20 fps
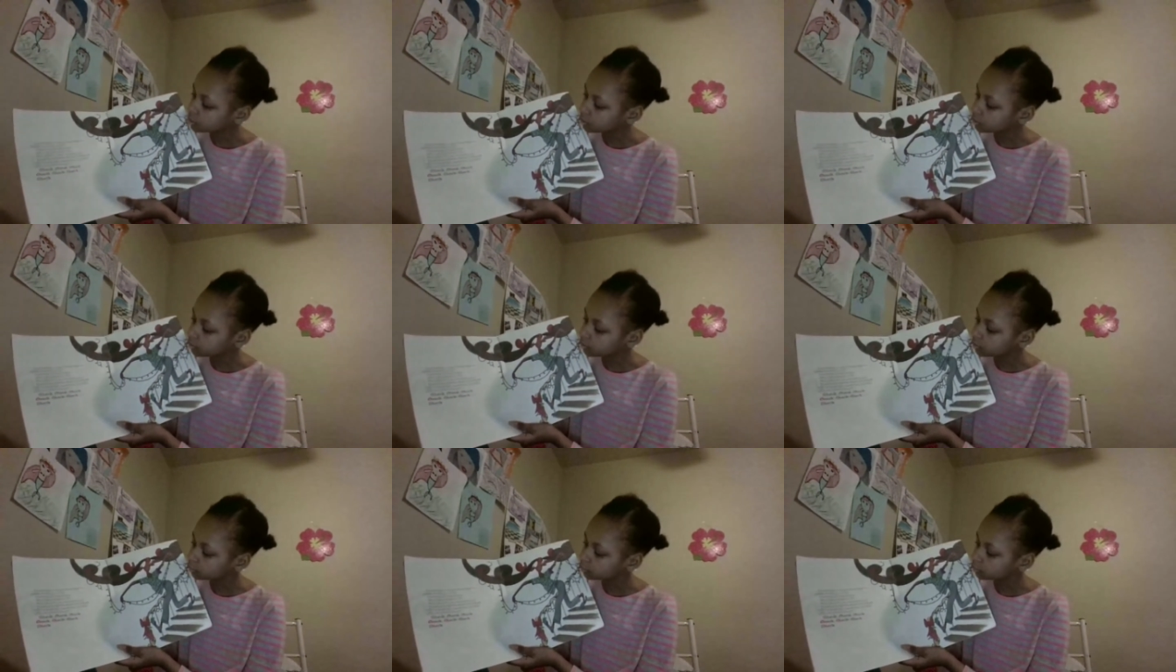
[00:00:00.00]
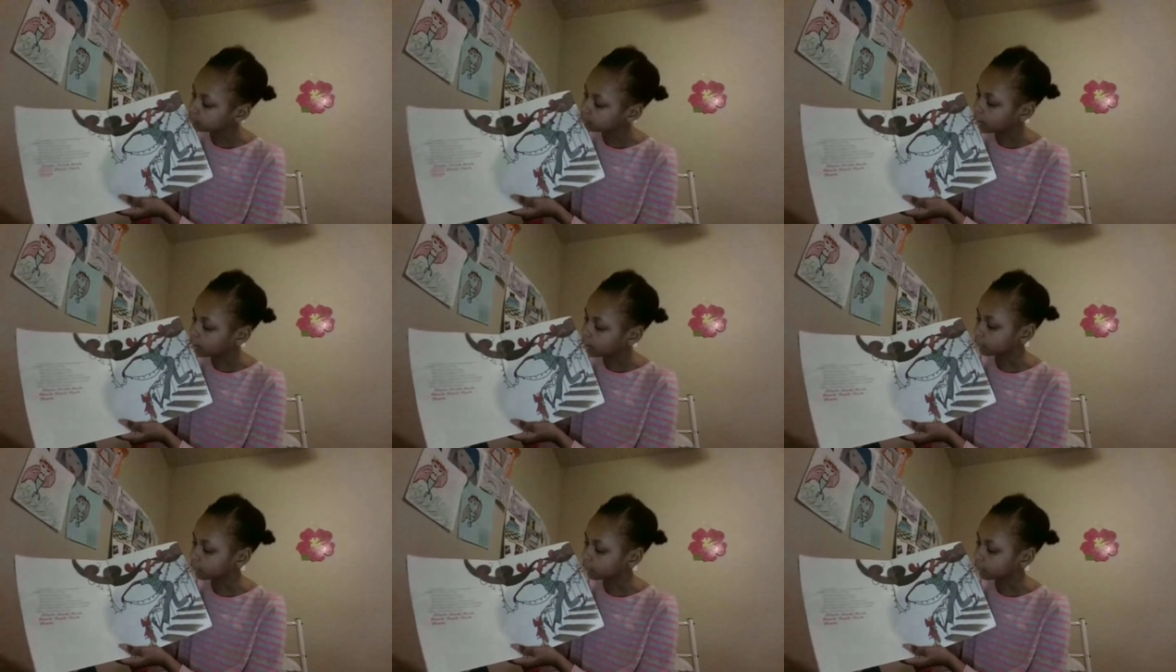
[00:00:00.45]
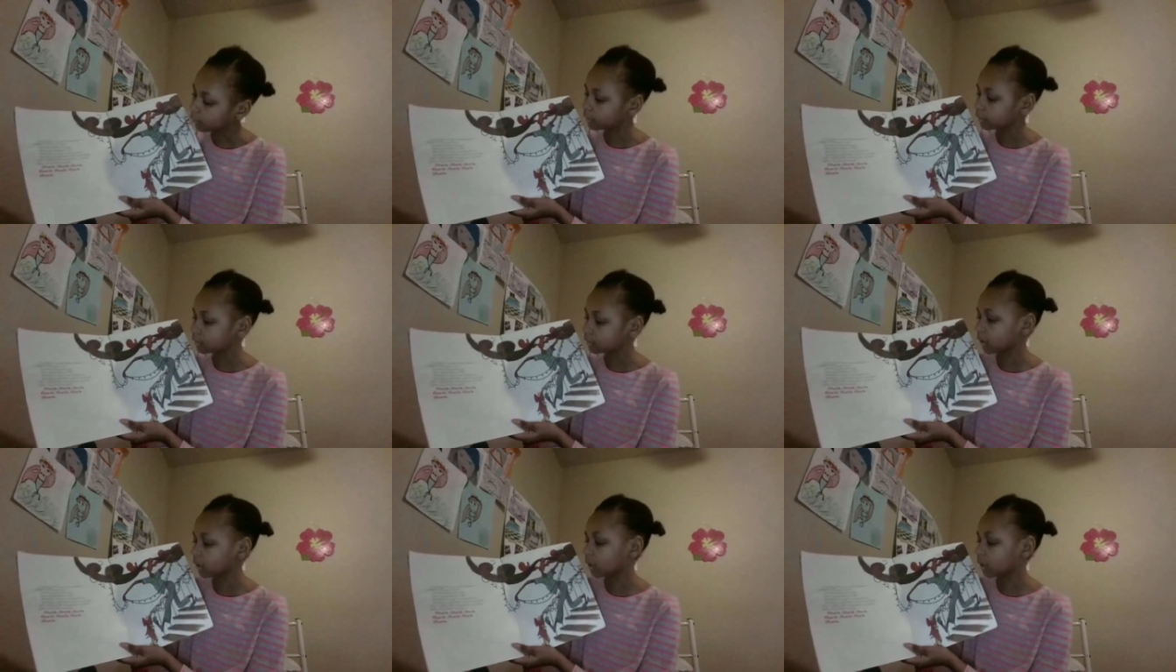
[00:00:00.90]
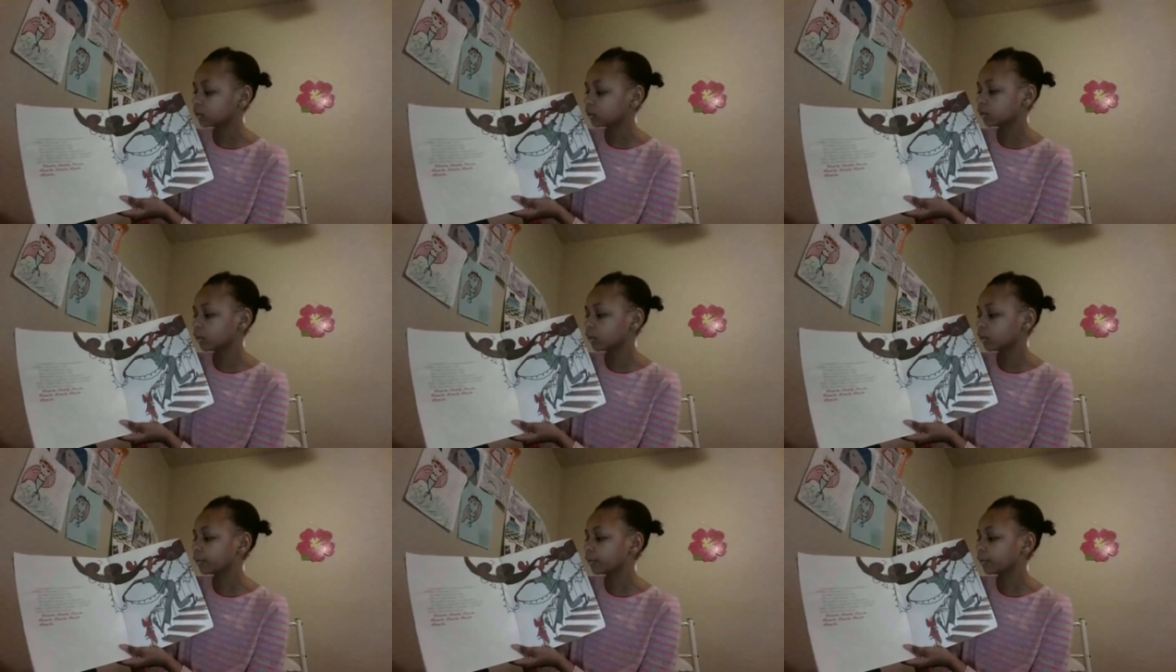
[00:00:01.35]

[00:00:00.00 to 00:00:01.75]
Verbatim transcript: jingled bells, sang